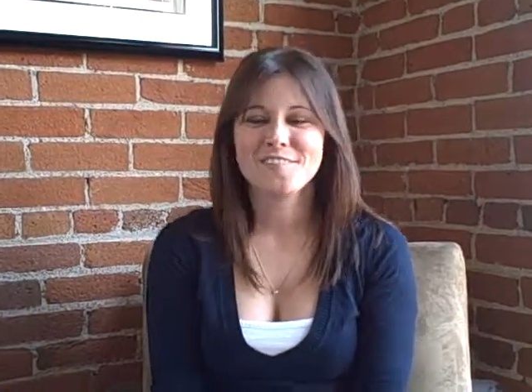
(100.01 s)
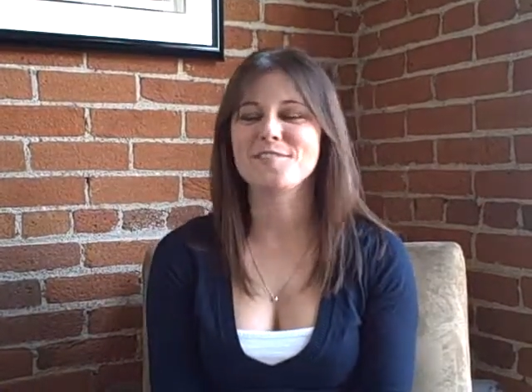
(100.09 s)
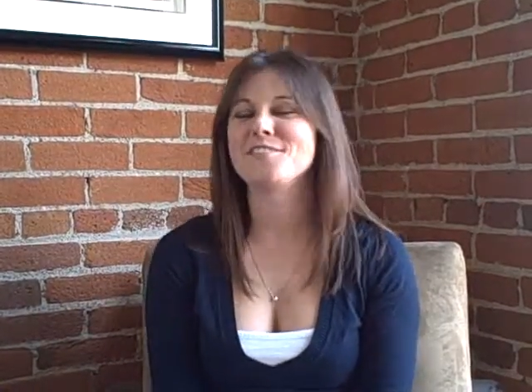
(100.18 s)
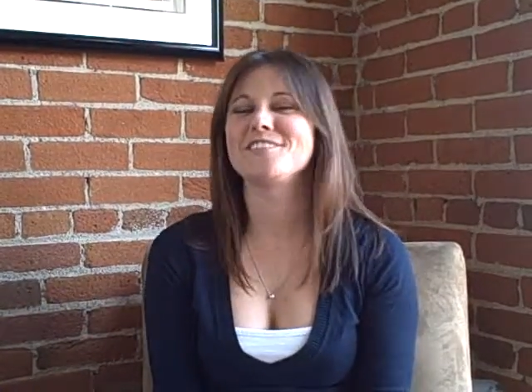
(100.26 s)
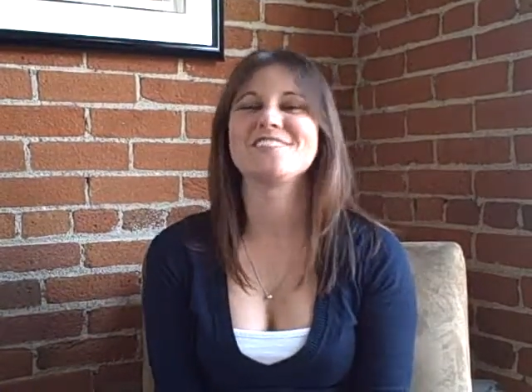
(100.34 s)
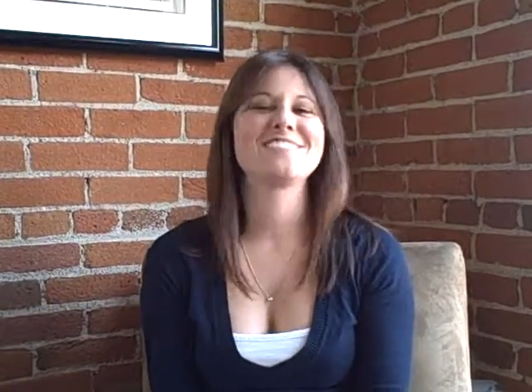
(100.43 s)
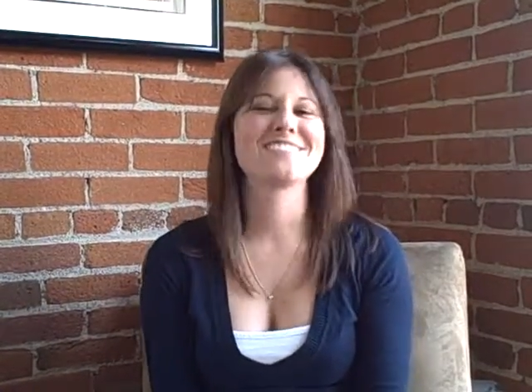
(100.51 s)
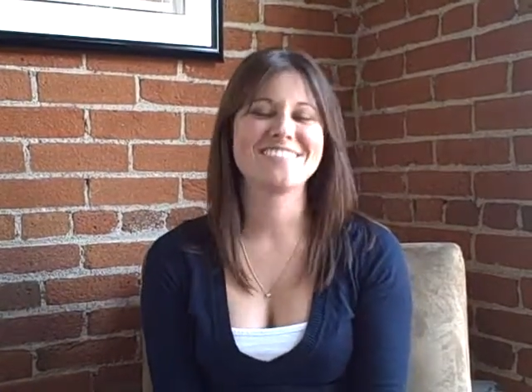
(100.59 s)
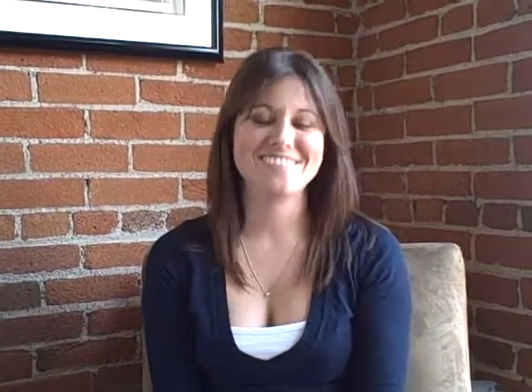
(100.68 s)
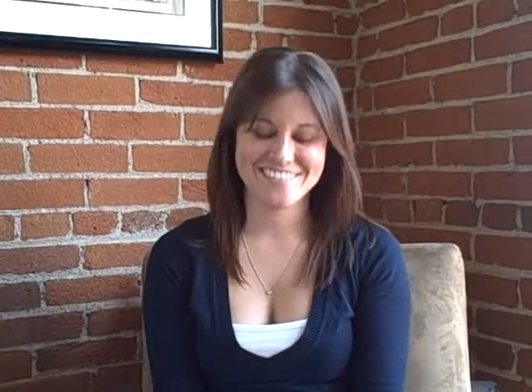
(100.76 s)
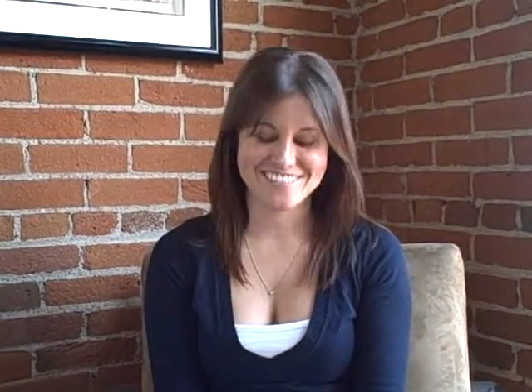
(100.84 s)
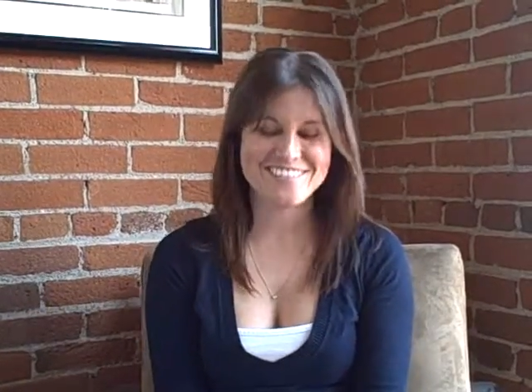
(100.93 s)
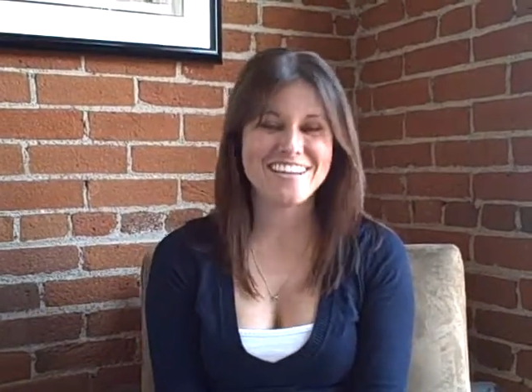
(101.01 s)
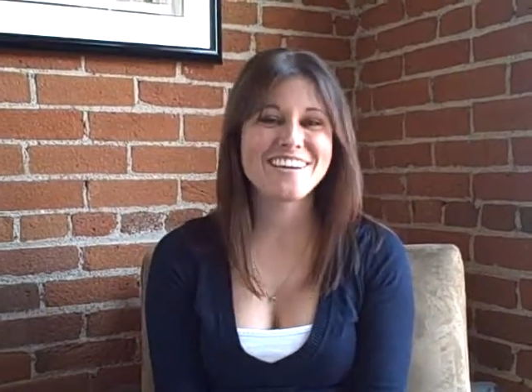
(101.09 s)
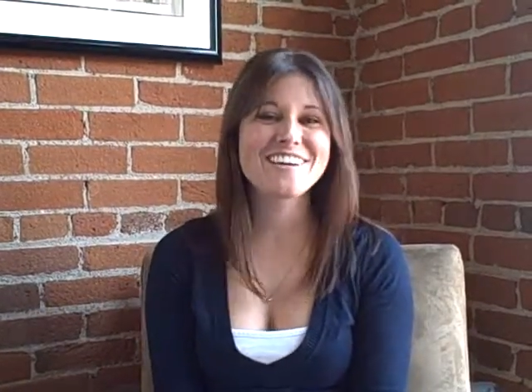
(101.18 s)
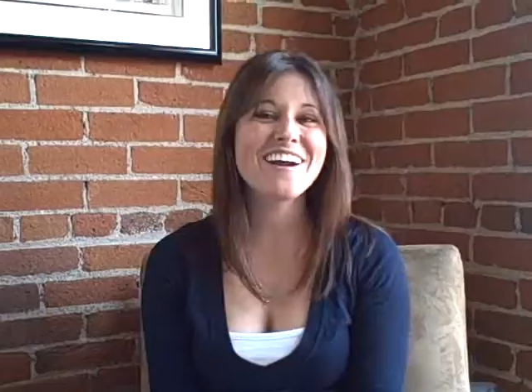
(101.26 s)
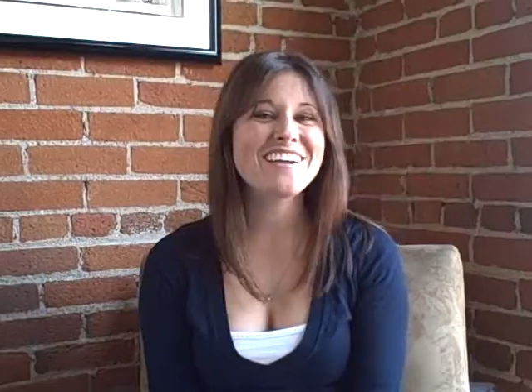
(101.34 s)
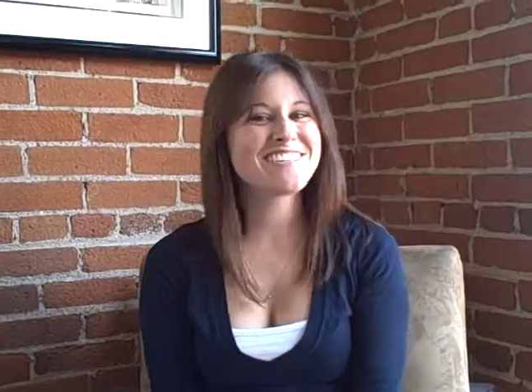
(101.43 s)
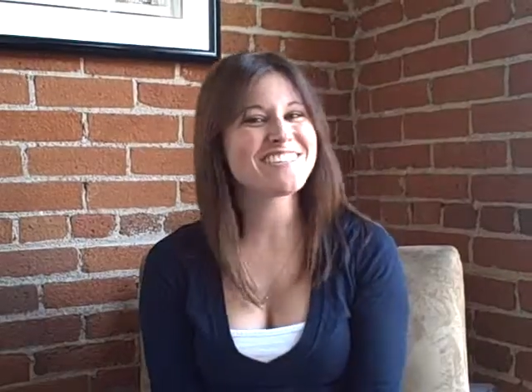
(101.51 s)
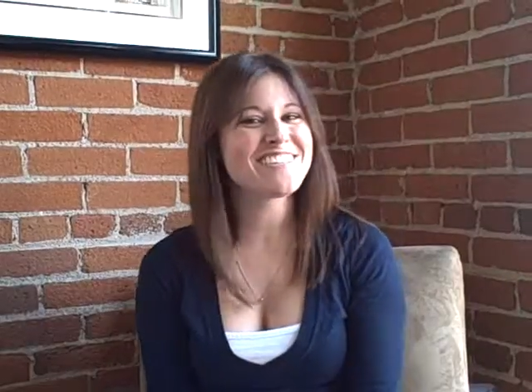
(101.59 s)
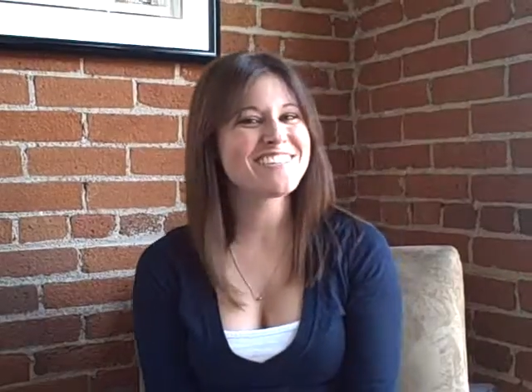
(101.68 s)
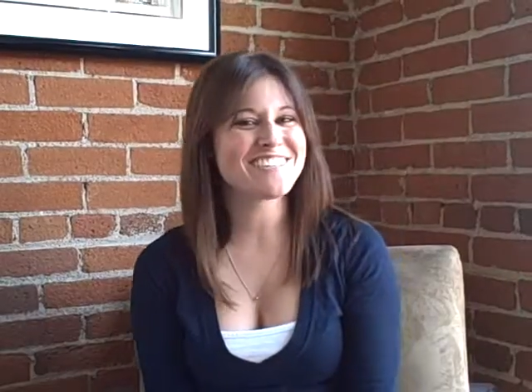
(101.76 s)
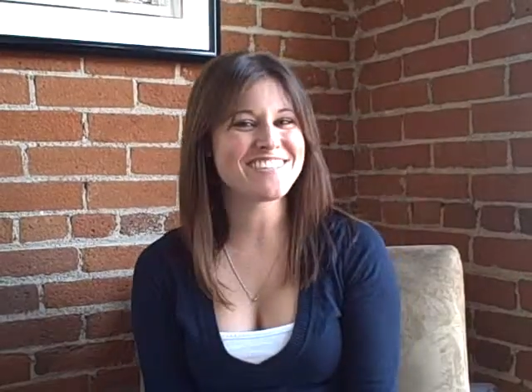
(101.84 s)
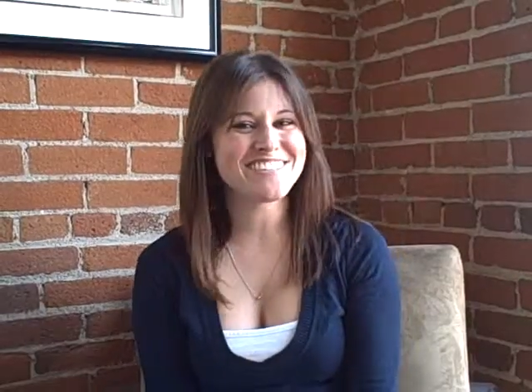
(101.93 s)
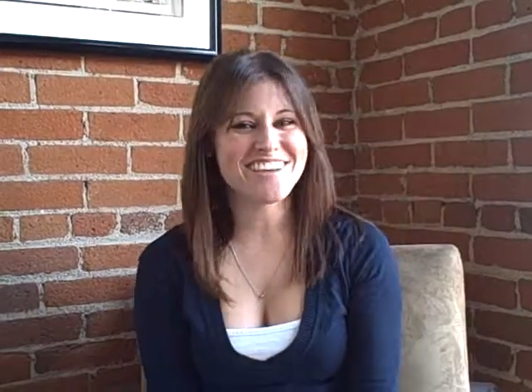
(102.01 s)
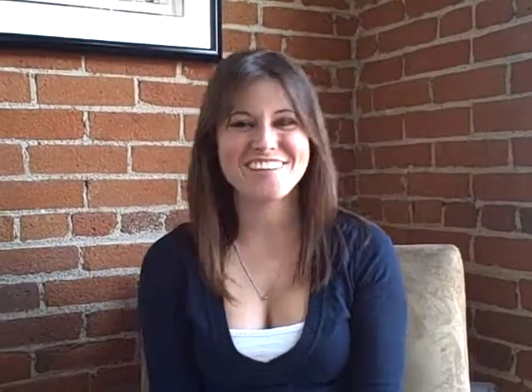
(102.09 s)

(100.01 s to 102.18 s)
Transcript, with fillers: we'll just say congratulations,